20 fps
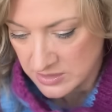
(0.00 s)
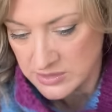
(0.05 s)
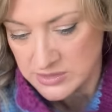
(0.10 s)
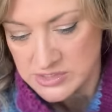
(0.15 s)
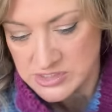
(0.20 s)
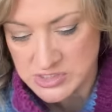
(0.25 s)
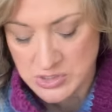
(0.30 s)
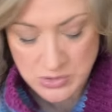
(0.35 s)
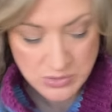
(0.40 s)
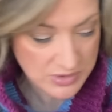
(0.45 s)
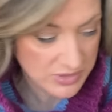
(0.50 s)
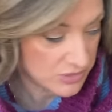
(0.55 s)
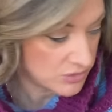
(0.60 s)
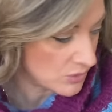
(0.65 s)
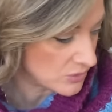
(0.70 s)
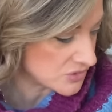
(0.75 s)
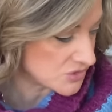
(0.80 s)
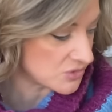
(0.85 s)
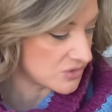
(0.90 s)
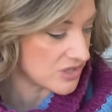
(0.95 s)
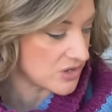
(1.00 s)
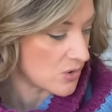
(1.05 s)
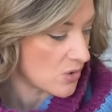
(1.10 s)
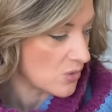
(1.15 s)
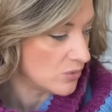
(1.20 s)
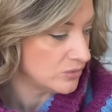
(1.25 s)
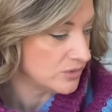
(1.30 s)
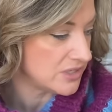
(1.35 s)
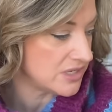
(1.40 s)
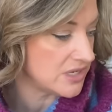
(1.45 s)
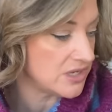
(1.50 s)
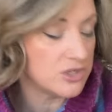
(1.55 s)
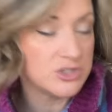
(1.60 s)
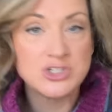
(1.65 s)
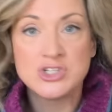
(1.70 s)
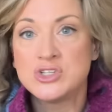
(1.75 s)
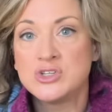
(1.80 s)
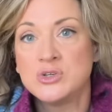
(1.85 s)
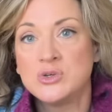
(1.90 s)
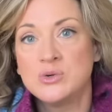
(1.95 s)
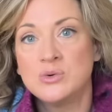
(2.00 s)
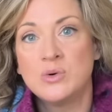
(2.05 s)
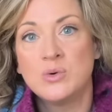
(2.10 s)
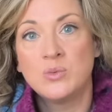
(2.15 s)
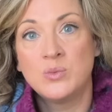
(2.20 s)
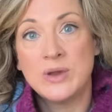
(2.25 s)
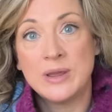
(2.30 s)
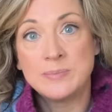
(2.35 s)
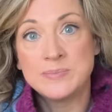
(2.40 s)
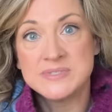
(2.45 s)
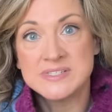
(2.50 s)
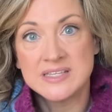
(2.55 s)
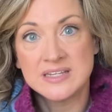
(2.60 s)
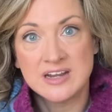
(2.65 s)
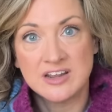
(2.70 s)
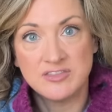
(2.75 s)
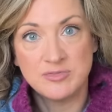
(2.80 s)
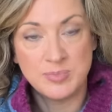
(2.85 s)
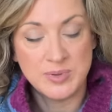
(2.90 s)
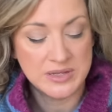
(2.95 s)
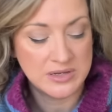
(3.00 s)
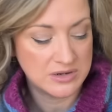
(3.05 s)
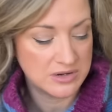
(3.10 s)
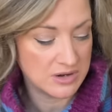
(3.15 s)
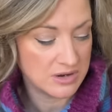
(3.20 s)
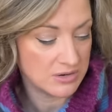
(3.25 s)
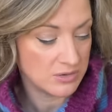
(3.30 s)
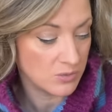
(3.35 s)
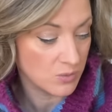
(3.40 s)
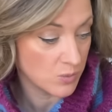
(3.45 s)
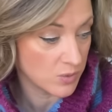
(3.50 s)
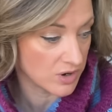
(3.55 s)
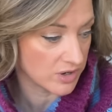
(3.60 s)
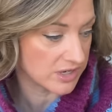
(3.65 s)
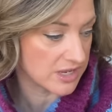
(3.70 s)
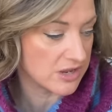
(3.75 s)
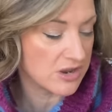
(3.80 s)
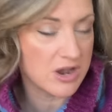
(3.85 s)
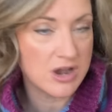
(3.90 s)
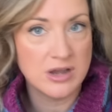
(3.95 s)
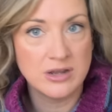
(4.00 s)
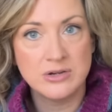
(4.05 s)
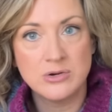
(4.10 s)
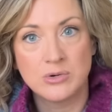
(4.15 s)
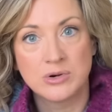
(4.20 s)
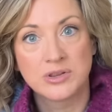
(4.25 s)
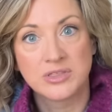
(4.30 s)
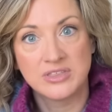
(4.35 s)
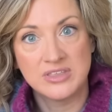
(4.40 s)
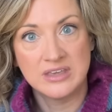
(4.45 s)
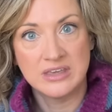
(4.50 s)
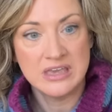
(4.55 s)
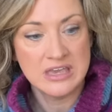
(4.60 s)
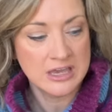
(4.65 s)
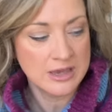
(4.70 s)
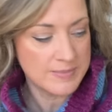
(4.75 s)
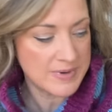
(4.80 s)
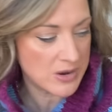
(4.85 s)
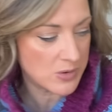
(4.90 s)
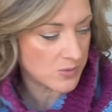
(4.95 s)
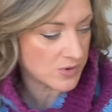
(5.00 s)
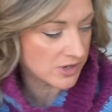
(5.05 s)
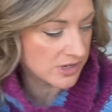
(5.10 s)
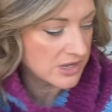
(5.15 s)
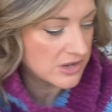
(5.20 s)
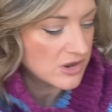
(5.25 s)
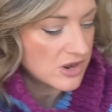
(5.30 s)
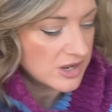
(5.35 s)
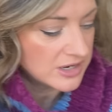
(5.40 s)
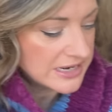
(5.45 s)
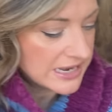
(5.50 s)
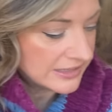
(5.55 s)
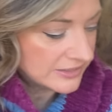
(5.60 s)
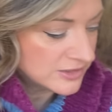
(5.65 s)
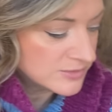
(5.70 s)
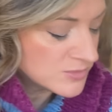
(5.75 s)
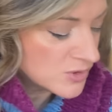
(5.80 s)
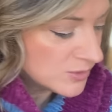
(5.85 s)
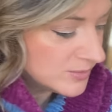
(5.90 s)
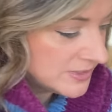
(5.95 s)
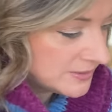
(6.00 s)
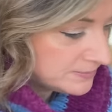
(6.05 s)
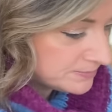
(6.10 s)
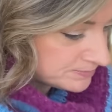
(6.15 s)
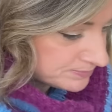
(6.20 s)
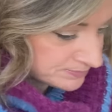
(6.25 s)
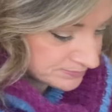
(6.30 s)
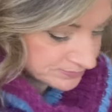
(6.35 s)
So those are the only two whips that I've been working on or thinking about working on at the moment.